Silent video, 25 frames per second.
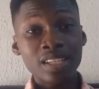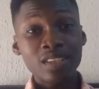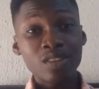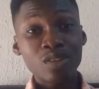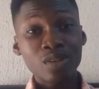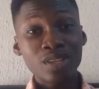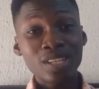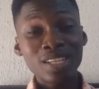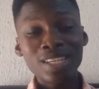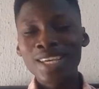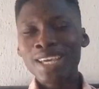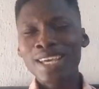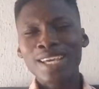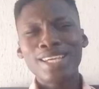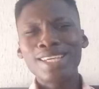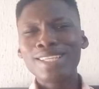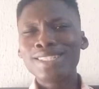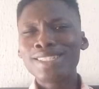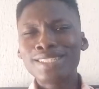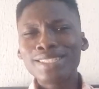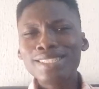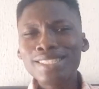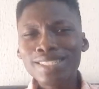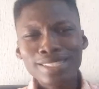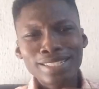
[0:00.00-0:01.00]
Okay,
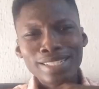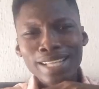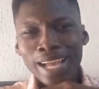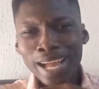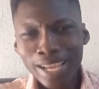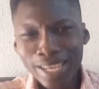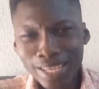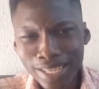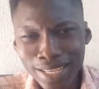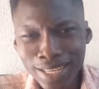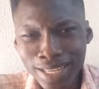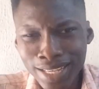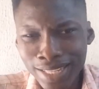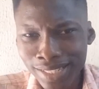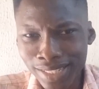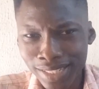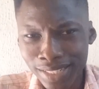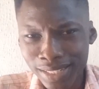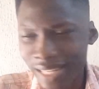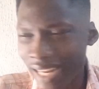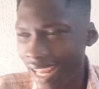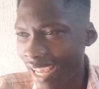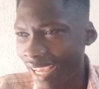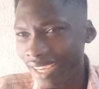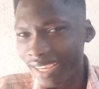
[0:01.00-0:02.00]
is that easy?
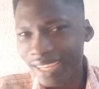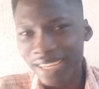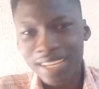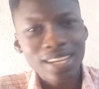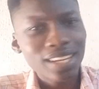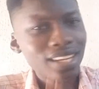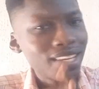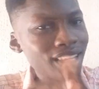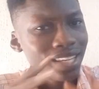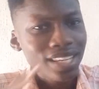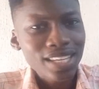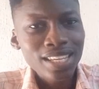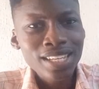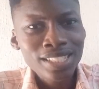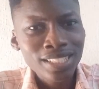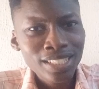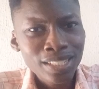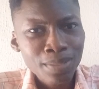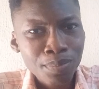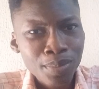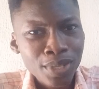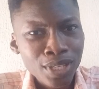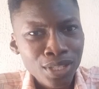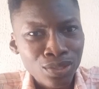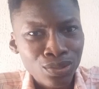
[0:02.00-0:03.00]
Like easy
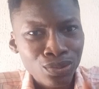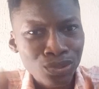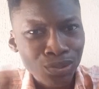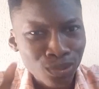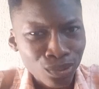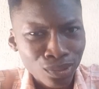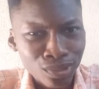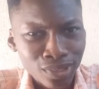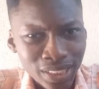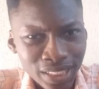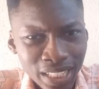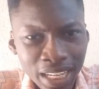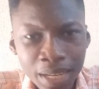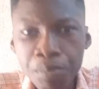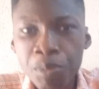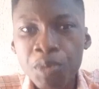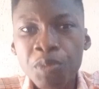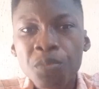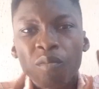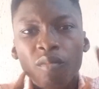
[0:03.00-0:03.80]
peasy. You understand me?